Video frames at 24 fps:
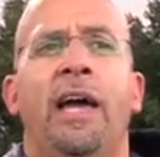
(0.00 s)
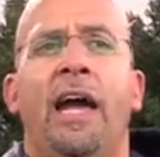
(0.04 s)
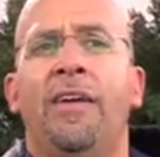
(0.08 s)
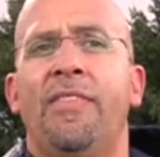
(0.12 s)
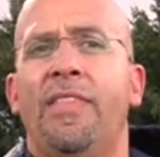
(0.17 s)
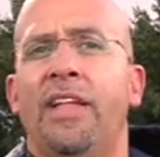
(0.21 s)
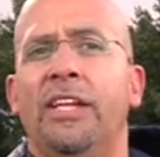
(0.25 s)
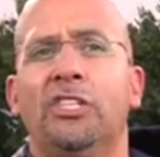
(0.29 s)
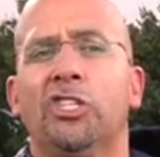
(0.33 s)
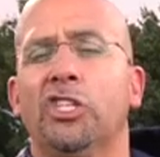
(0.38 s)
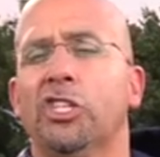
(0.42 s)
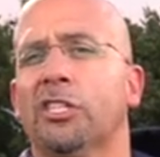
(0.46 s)

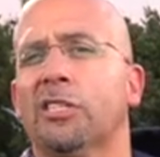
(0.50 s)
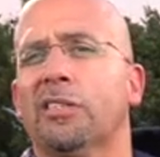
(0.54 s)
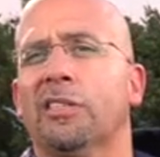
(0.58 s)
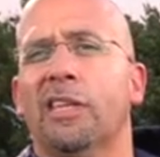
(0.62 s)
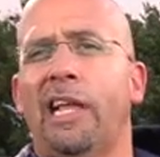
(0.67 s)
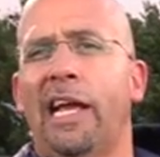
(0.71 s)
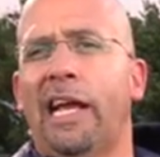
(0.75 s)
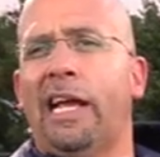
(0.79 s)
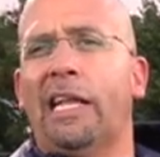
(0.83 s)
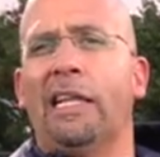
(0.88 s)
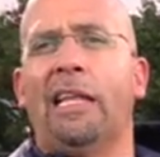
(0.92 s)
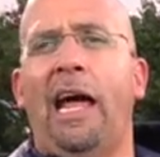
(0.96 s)
And then just
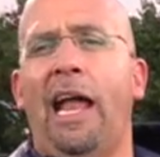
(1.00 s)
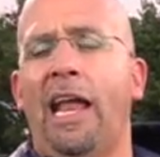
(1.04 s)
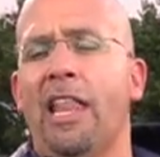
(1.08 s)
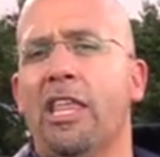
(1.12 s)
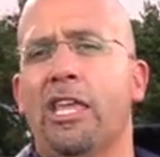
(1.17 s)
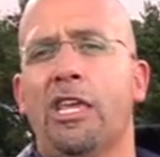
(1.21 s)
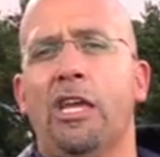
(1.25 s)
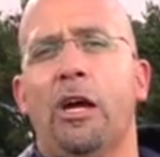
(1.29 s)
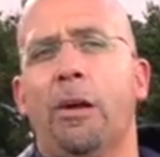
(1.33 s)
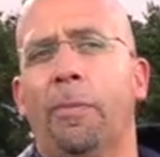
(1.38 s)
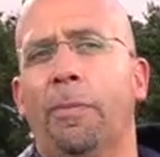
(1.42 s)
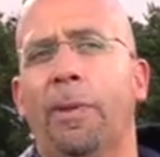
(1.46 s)
like a lot of
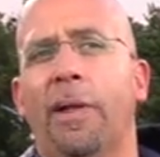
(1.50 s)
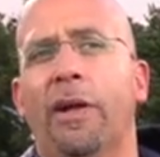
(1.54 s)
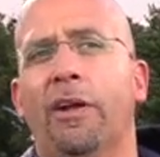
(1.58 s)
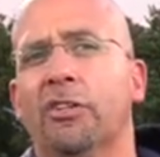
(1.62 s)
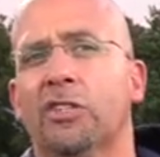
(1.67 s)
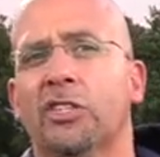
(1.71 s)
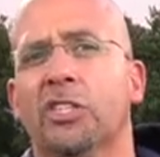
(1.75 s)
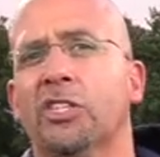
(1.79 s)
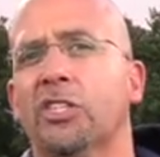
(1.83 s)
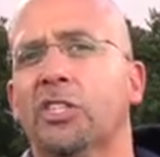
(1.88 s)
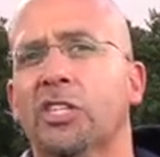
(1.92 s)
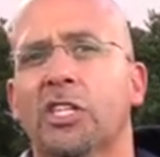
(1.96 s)
the young
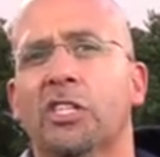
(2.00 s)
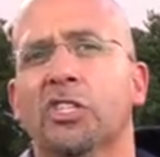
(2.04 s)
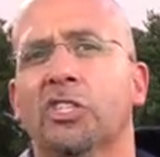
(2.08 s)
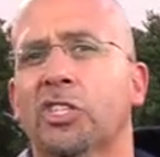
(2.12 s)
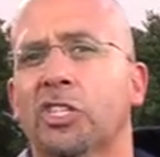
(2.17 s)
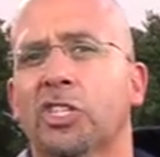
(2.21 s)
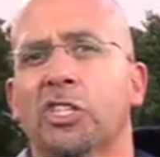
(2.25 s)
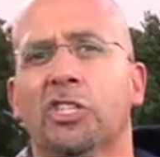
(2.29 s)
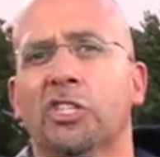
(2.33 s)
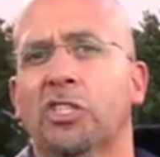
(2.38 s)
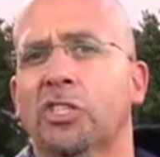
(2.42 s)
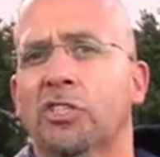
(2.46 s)
players, it's
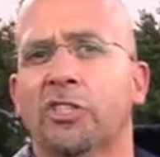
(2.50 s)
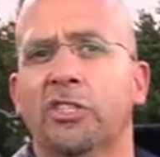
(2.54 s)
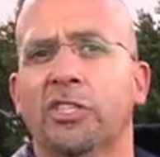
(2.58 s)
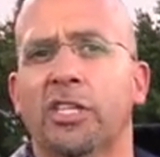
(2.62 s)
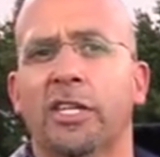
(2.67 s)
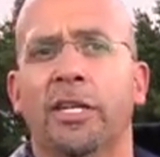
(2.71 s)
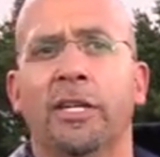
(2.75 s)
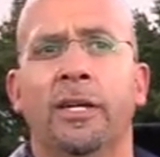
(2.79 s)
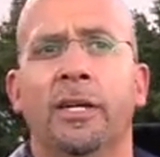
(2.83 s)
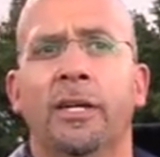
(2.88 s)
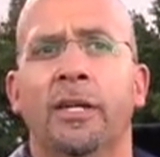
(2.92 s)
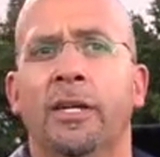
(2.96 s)
consistency.